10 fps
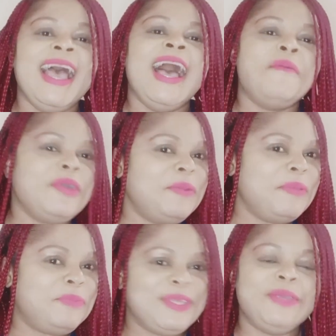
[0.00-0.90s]
I'm going to be
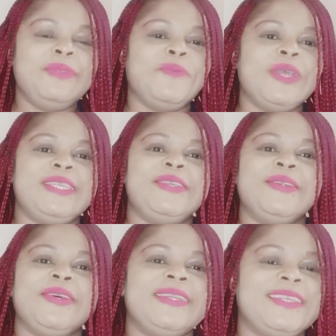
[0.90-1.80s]
putting the question
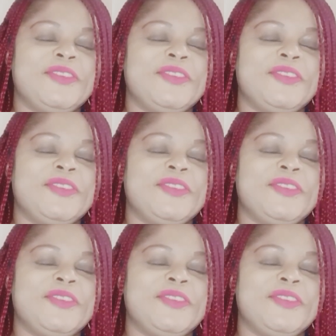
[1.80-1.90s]
on the